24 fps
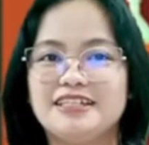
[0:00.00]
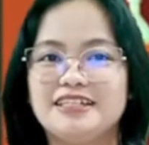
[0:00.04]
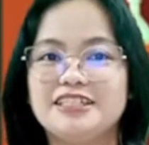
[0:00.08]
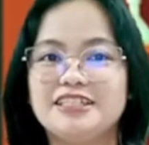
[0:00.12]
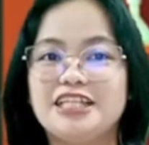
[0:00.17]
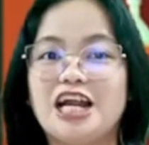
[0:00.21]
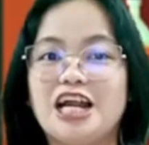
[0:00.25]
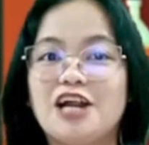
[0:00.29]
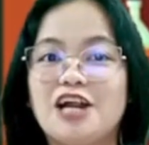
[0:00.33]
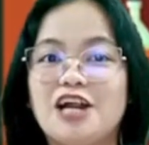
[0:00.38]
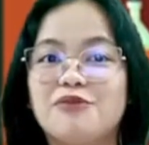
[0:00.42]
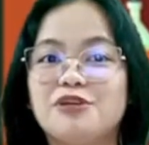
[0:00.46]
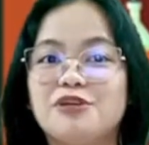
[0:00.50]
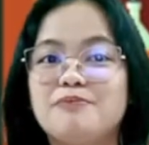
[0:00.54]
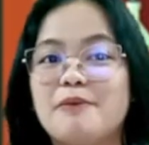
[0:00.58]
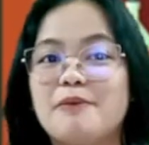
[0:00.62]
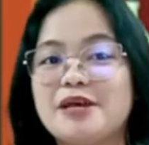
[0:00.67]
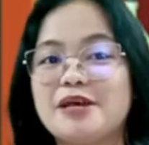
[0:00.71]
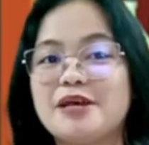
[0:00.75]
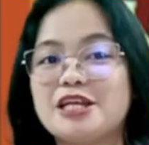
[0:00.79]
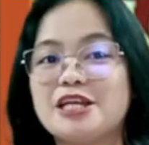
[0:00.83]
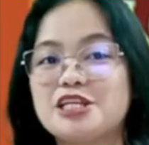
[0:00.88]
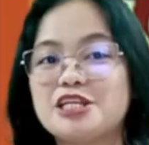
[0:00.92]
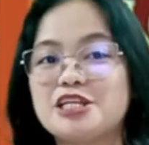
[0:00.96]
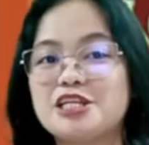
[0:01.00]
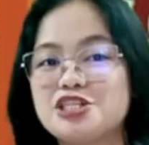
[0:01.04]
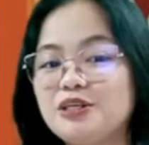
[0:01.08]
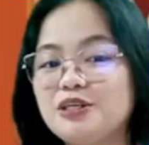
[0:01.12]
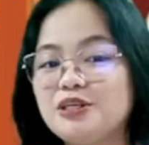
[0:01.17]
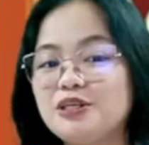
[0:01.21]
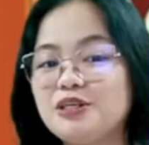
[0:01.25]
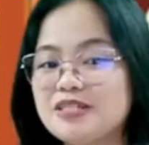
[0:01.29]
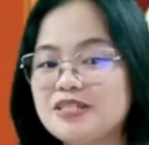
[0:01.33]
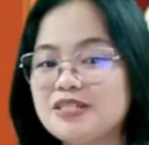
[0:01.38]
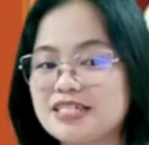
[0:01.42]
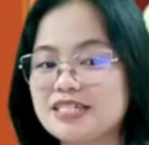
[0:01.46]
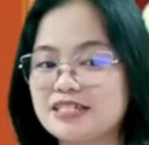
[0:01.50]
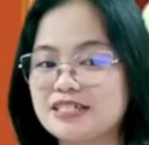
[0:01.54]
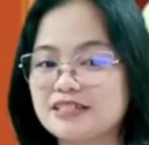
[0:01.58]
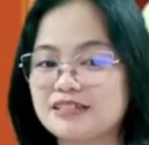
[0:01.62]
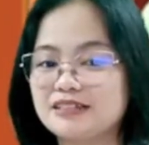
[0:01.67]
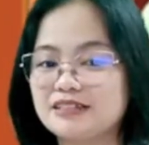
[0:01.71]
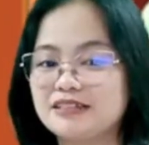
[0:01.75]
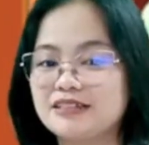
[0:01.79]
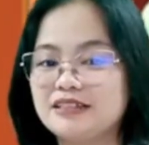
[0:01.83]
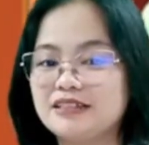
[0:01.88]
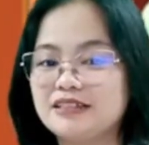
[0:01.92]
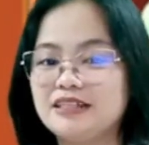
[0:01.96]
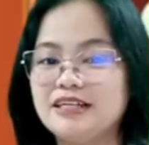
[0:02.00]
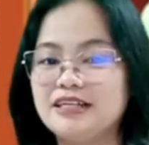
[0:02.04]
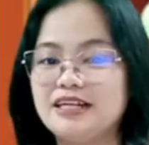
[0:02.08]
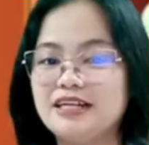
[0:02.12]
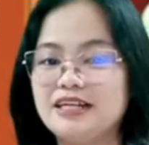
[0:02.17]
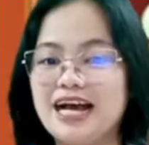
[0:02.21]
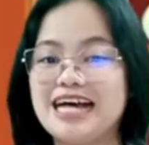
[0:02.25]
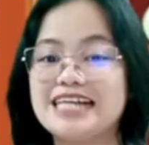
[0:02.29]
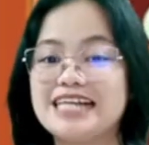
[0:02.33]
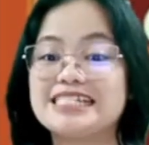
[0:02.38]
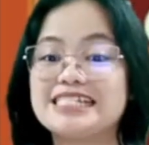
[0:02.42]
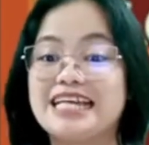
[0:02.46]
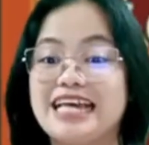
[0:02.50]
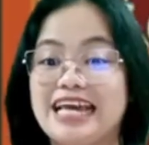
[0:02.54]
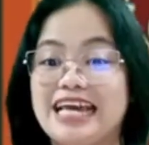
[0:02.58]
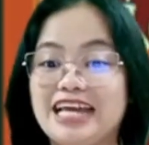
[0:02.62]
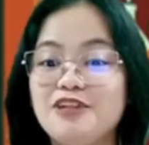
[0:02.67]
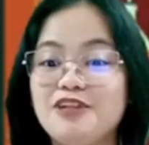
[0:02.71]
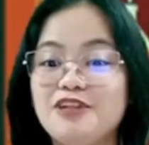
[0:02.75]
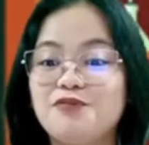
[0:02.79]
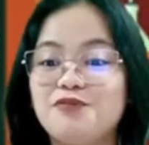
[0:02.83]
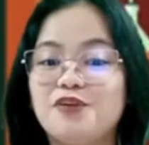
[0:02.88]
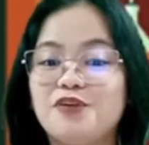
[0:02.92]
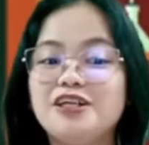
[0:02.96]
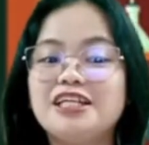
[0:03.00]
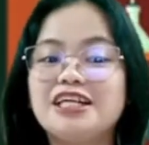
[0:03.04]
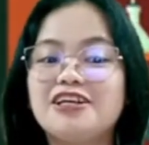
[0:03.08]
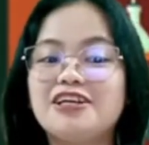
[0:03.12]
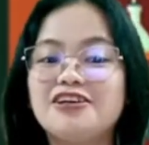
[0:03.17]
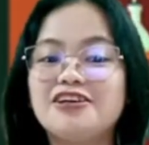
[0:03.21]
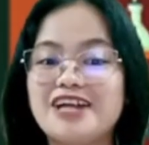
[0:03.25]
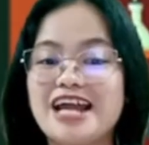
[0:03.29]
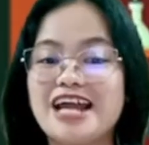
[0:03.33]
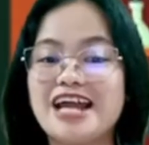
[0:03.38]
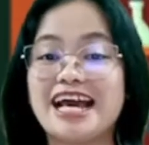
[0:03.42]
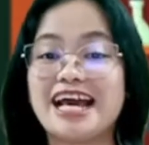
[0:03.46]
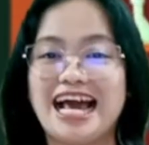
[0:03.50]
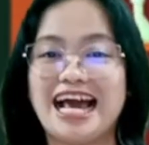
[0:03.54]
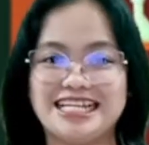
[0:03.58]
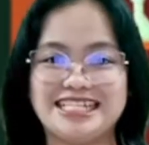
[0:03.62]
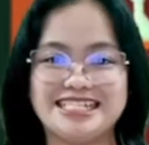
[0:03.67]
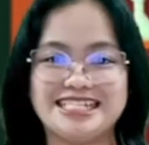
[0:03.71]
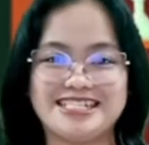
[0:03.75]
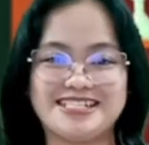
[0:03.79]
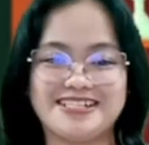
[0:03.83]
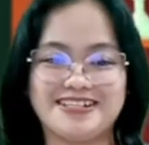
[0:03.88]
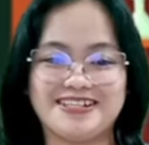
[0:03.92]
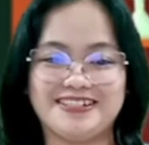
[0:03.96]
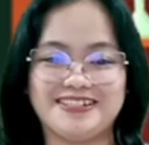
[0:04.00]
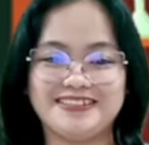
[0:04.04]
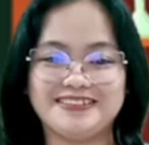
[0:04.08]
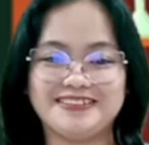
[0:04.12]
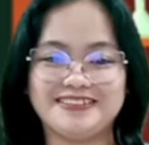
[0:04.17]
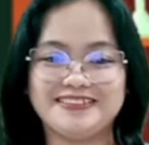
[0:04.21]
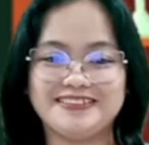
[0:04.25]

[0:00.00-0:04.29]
There will be picture clues as hint for the correct answer.